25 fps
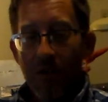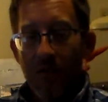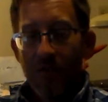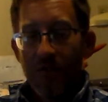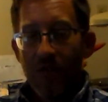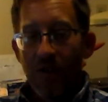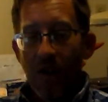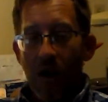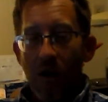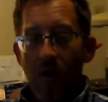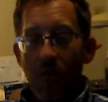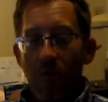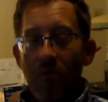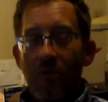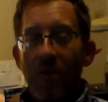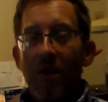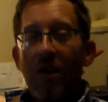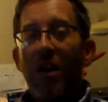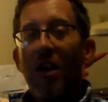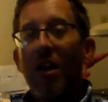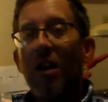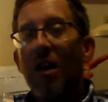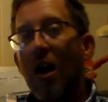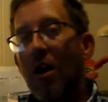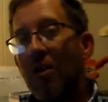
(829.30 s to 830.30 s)
So,
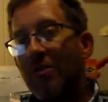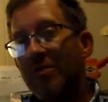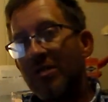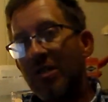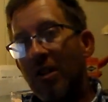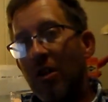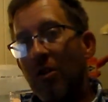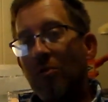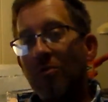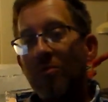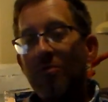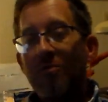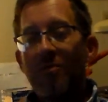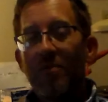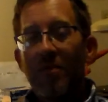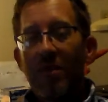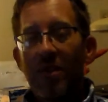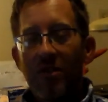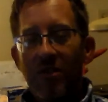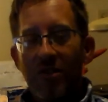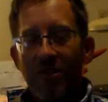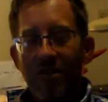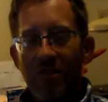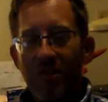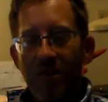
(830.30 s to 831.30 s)
and also,
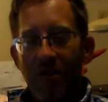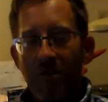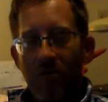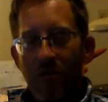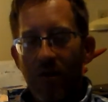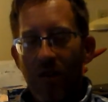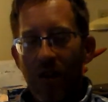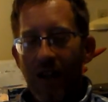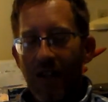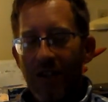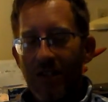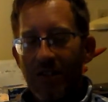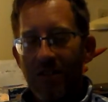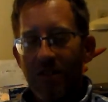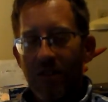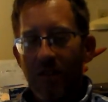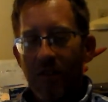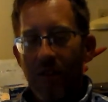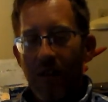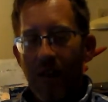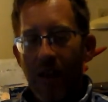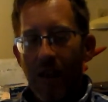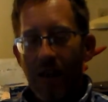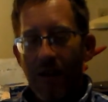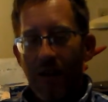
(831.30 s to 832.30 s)
just in relation
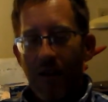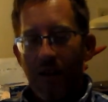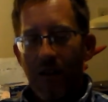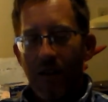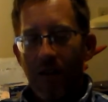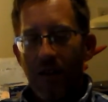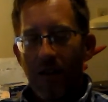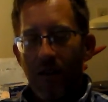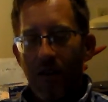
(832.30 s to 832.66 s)
to that,